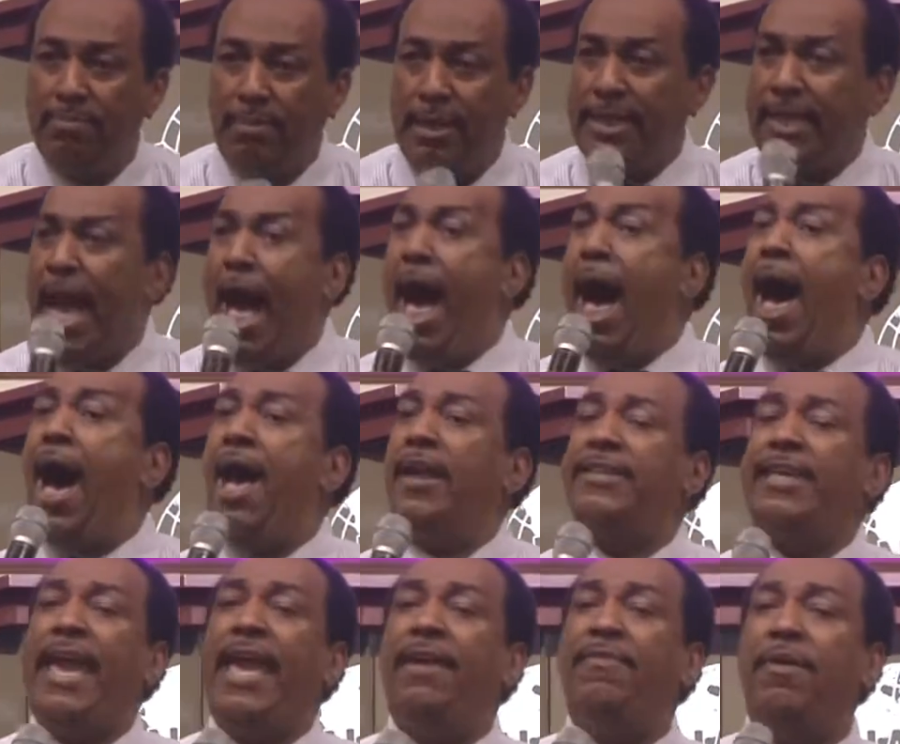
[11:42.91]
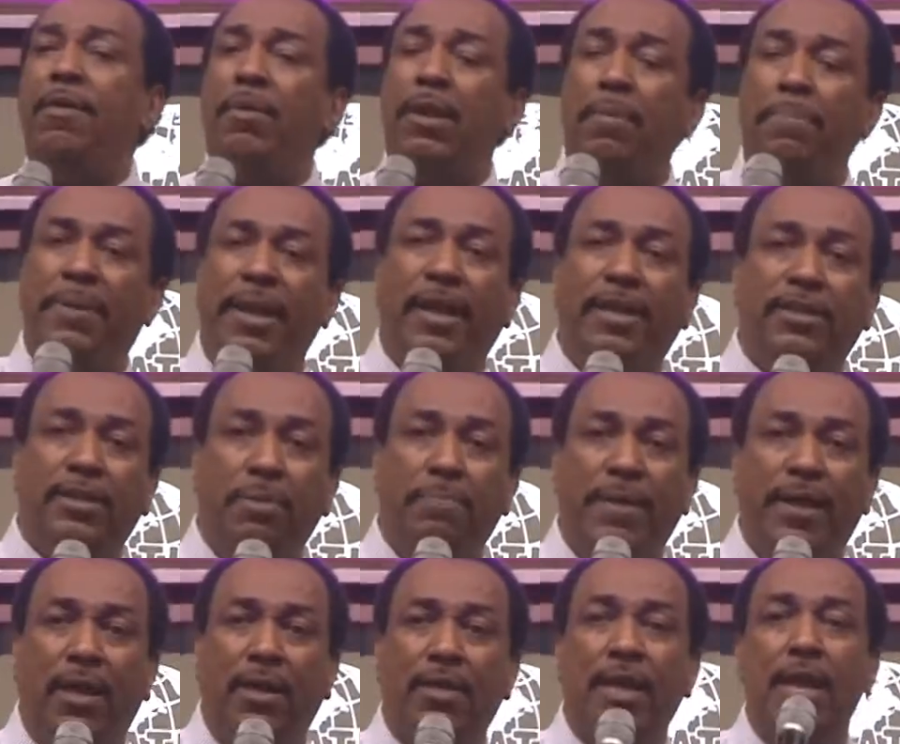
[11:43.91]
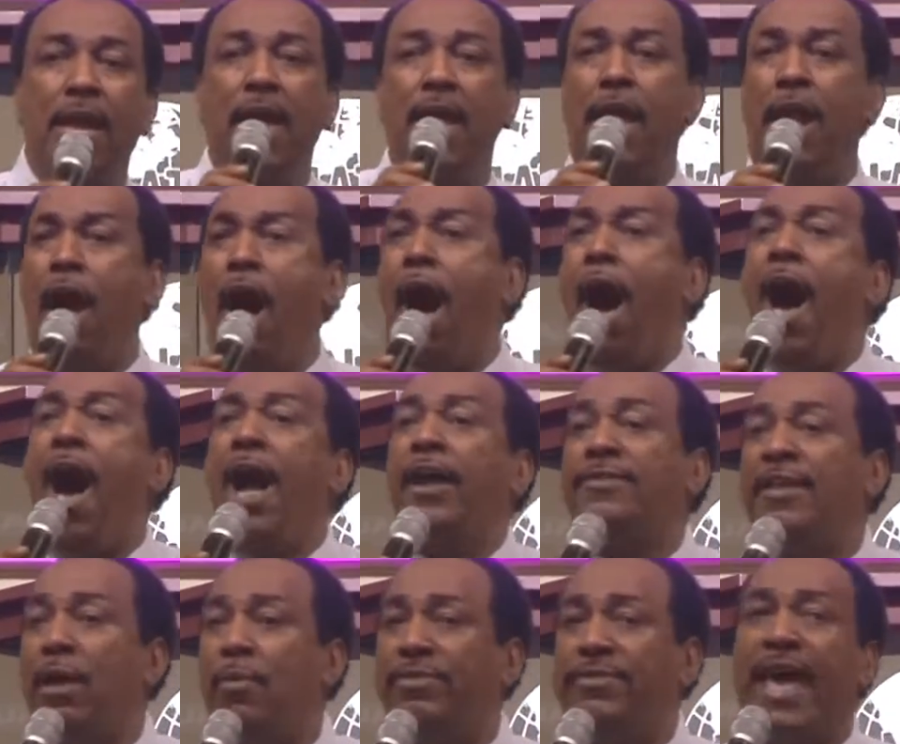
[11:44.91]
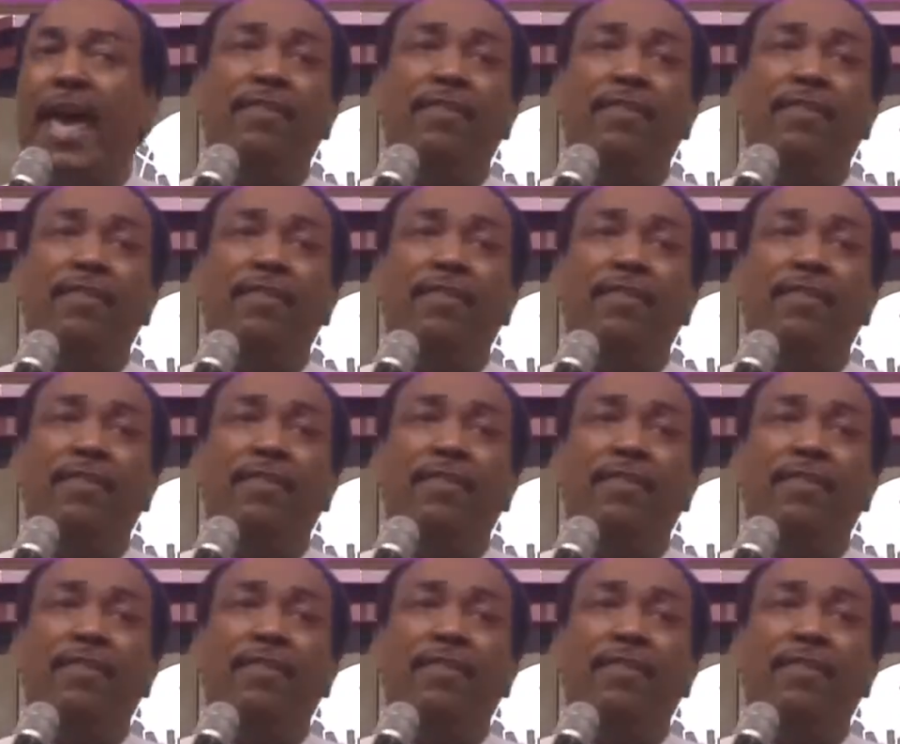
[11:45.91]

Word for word: But God gave him an ability to build an ark that was,